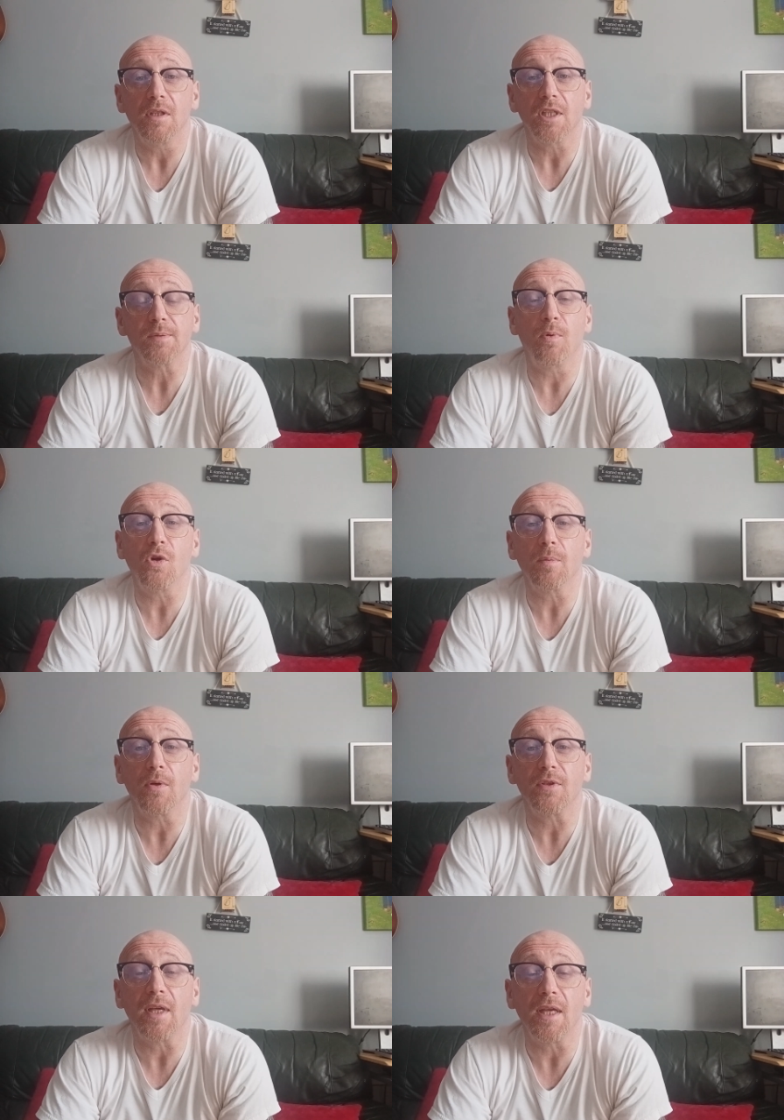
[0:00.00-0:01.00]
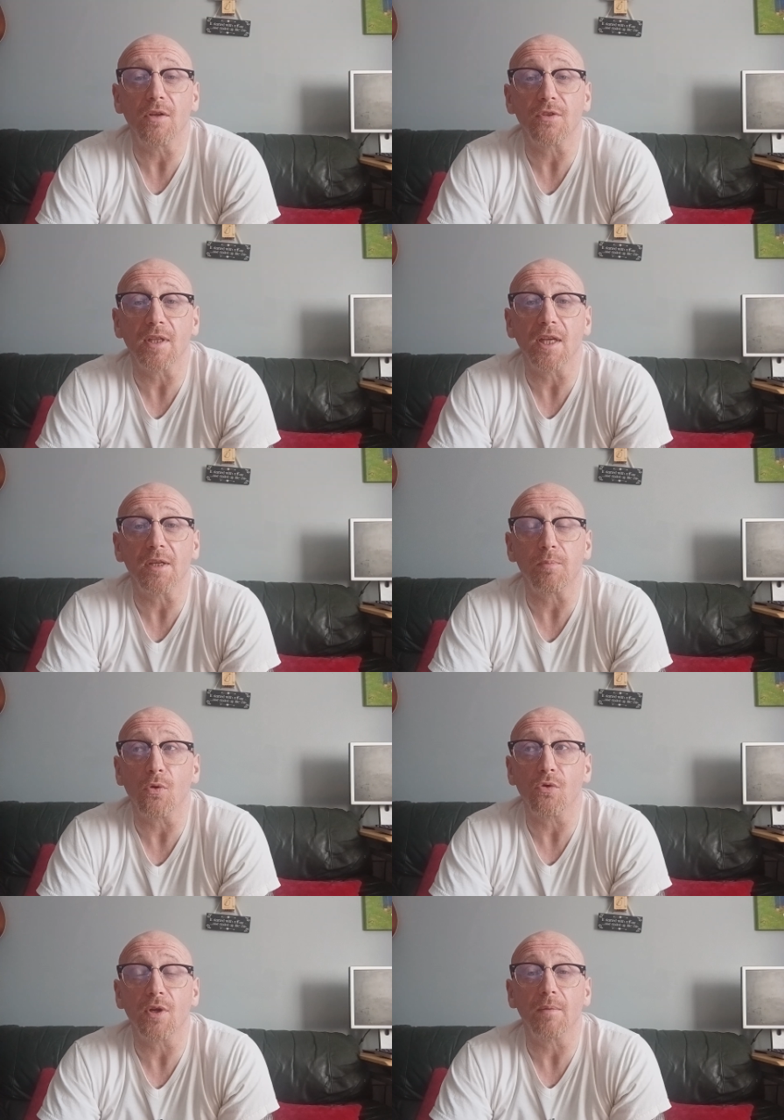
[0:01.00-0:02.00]
I spoke about the Hair Together
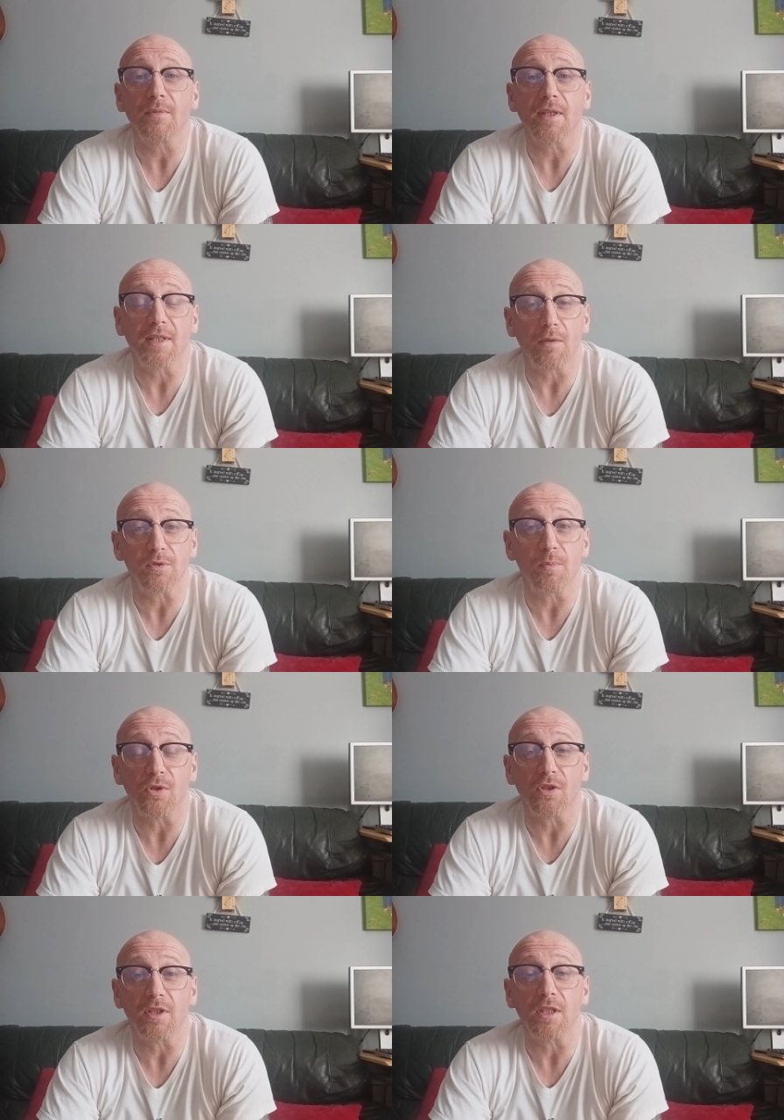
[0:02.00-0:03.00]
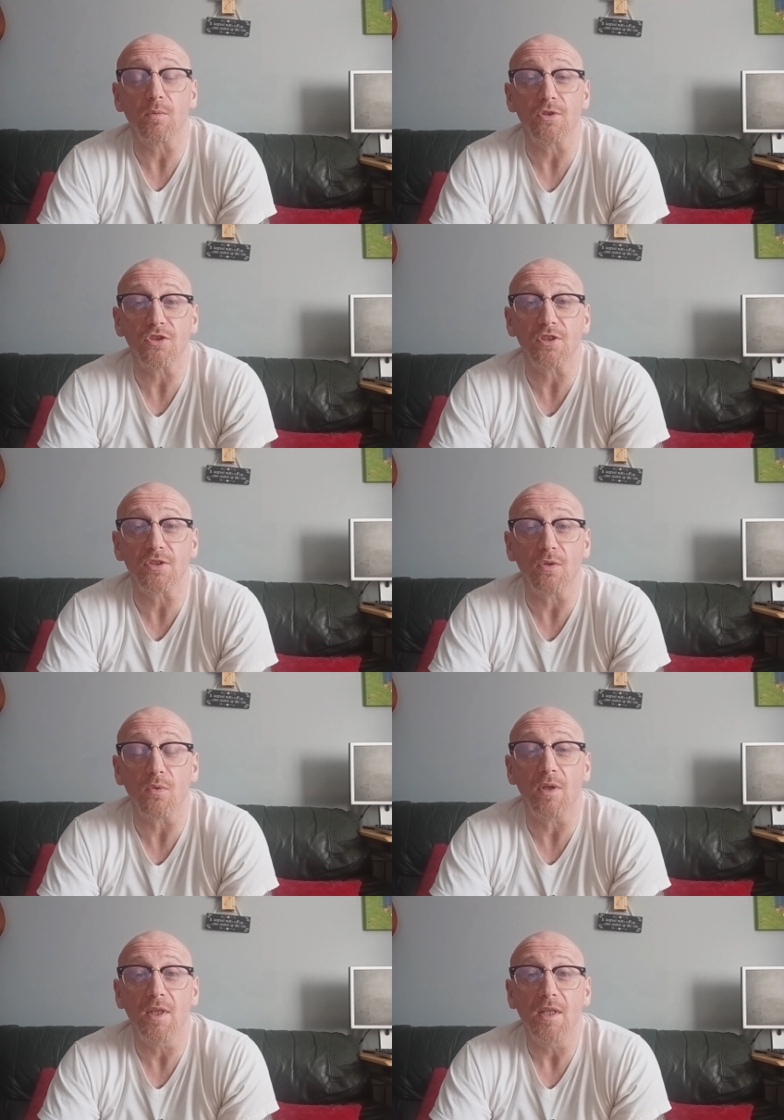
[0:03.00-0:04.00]
program, that was my idea, which she
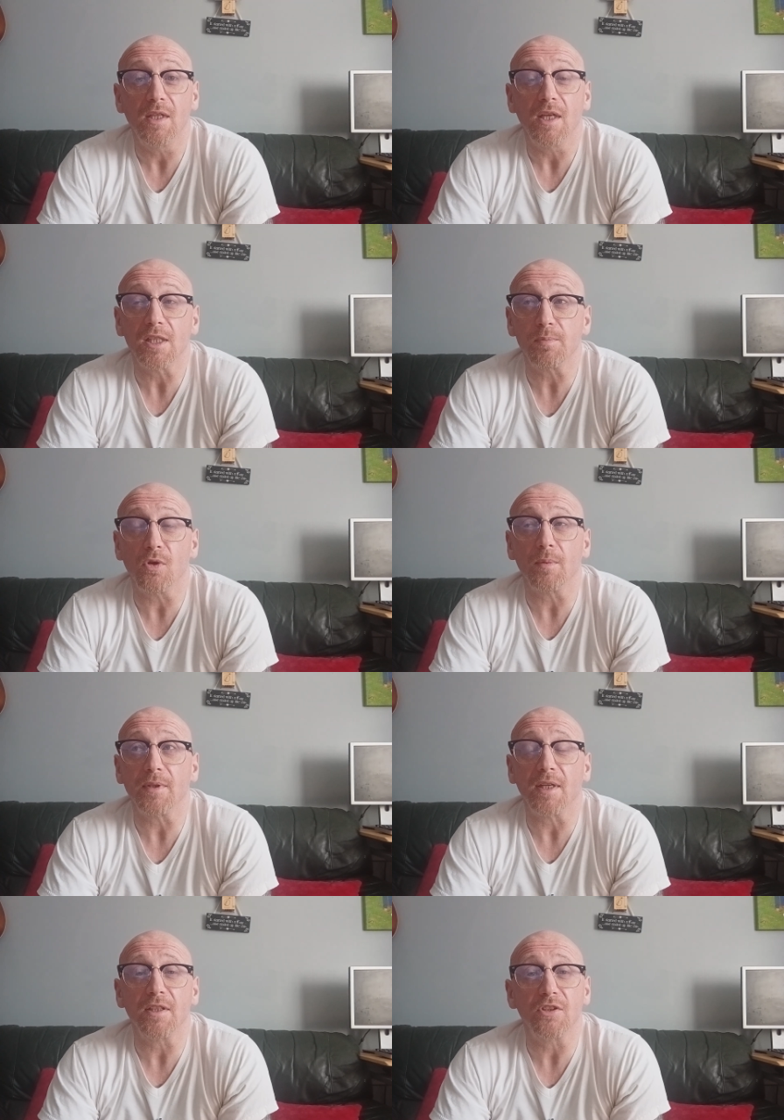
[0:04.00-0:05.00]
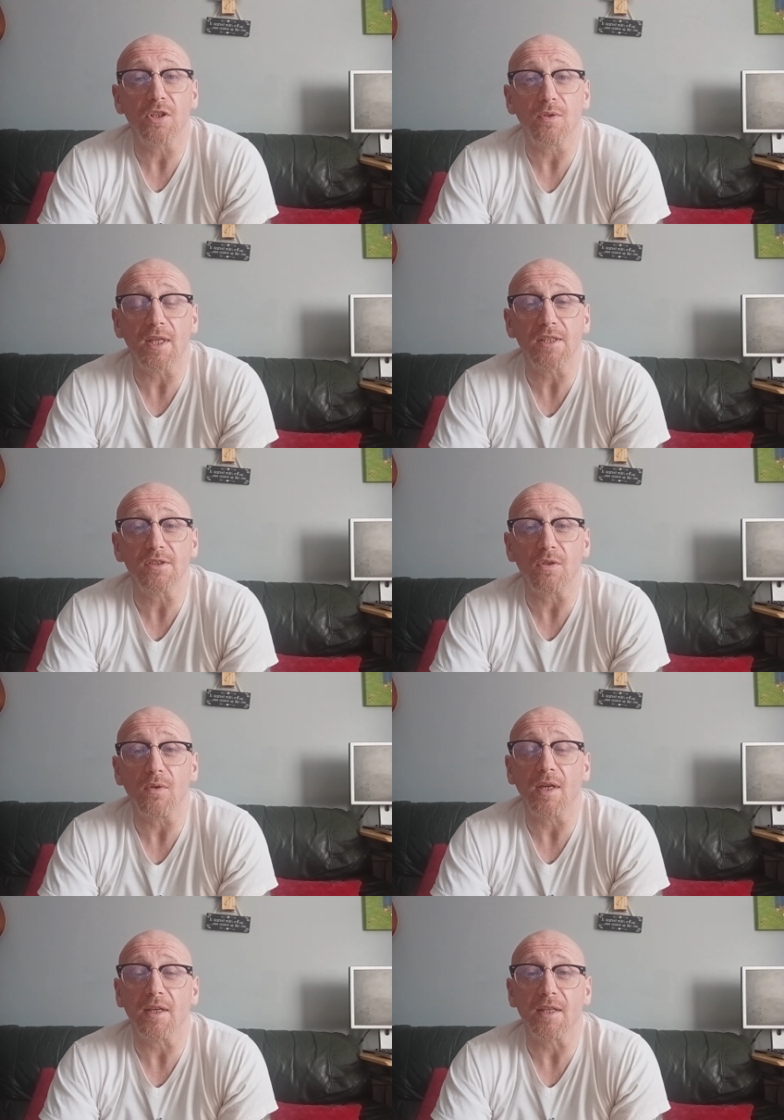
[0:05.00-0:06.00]
stole. I spoke about that, I think, 2 days
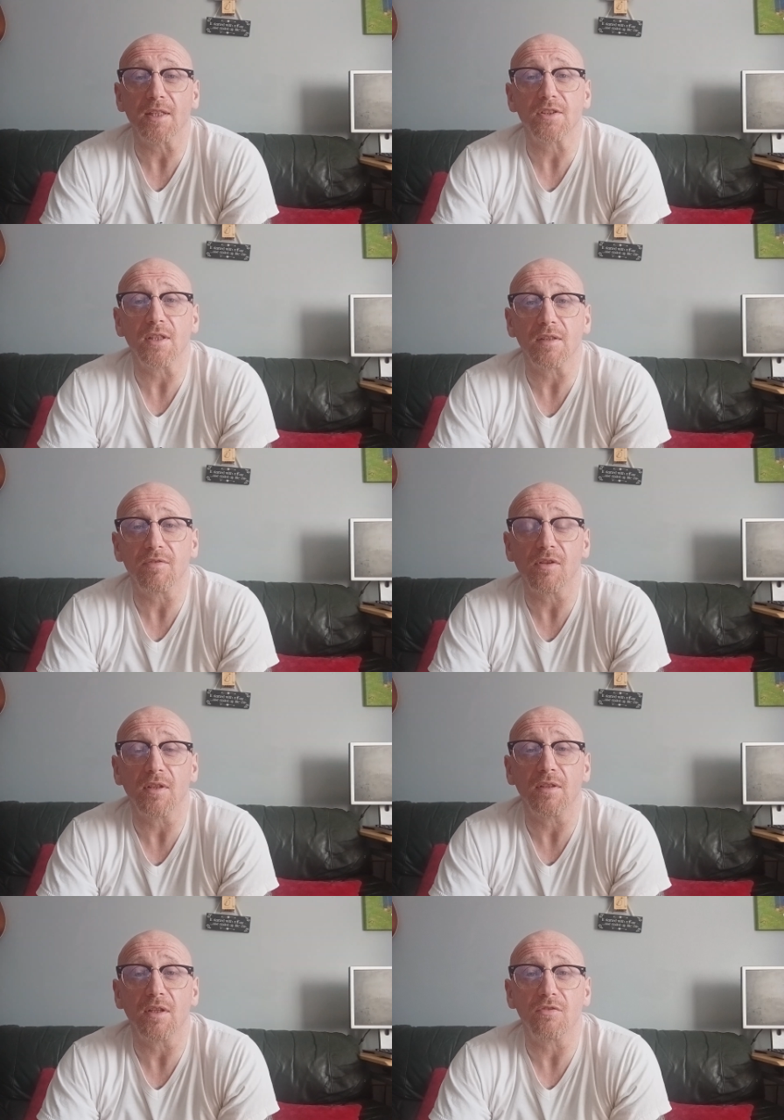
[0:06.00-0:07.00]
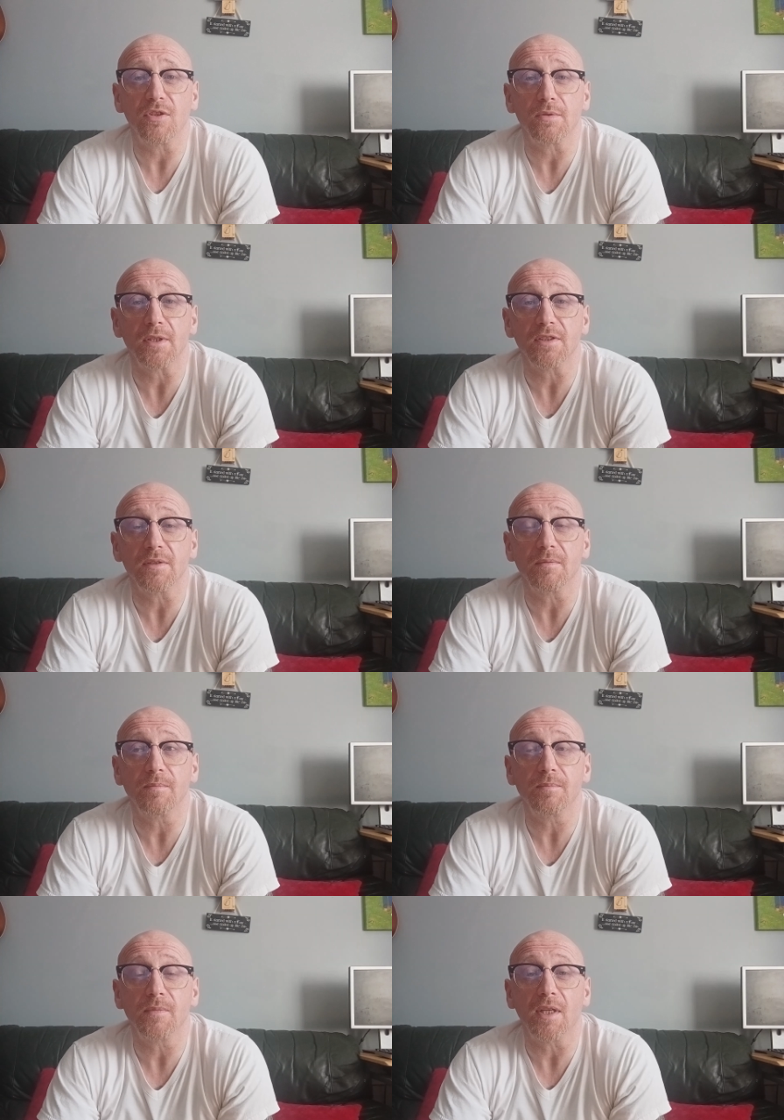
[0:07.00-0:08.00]
ago, and I get a request,
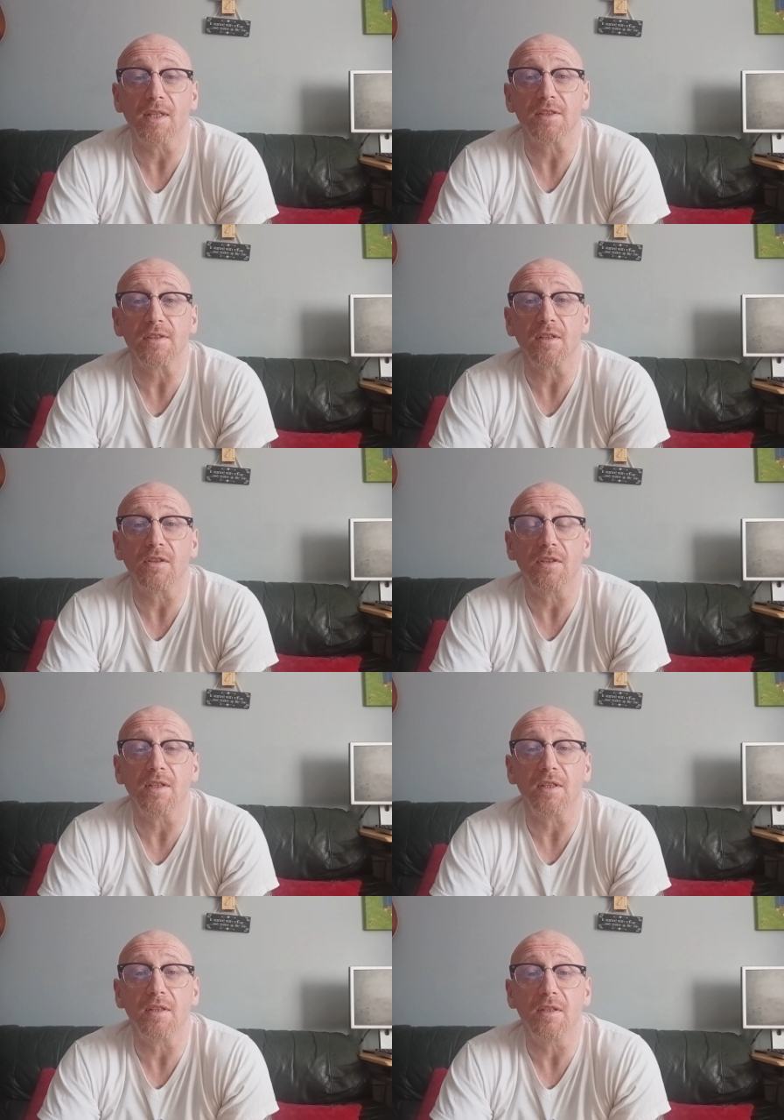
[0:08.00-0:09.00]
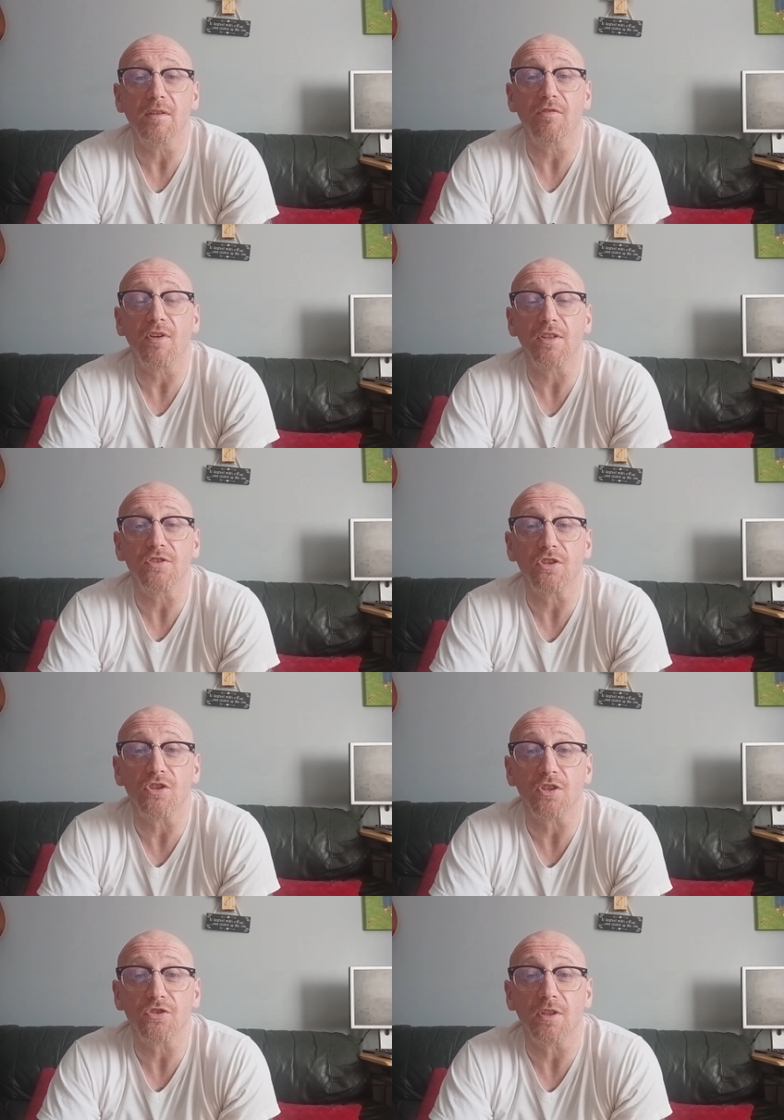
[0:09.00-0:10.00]
I get a kind of friend
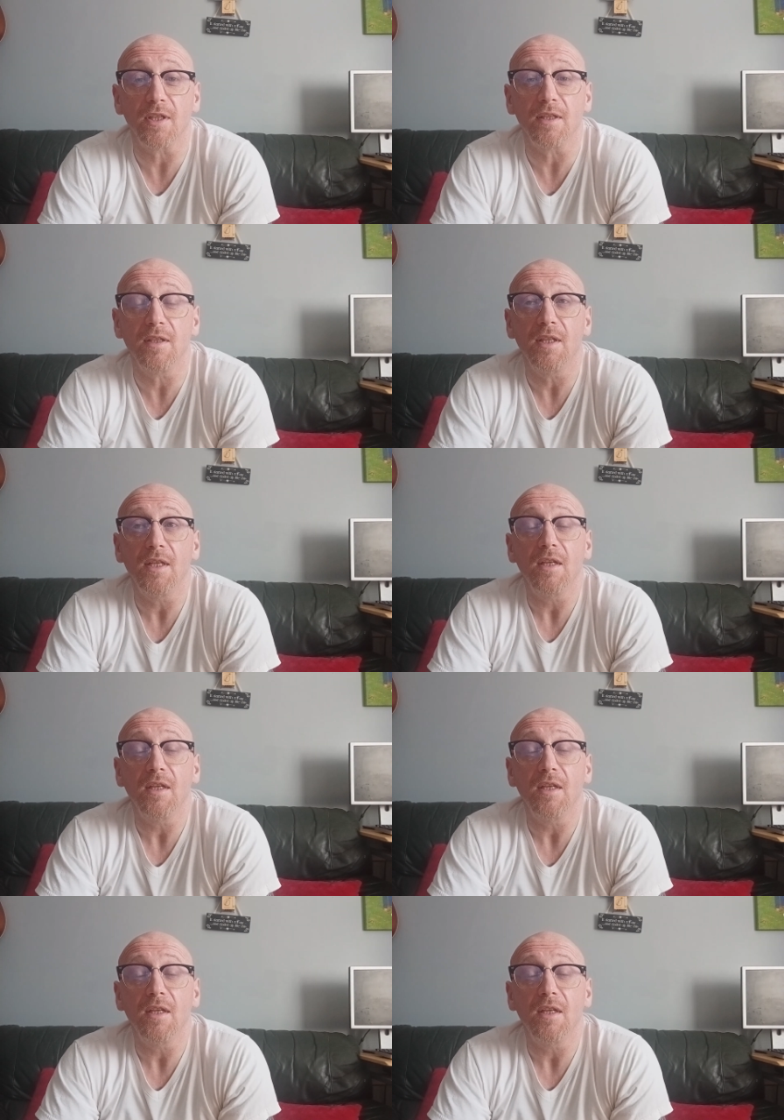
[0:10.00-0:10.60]
suggestion then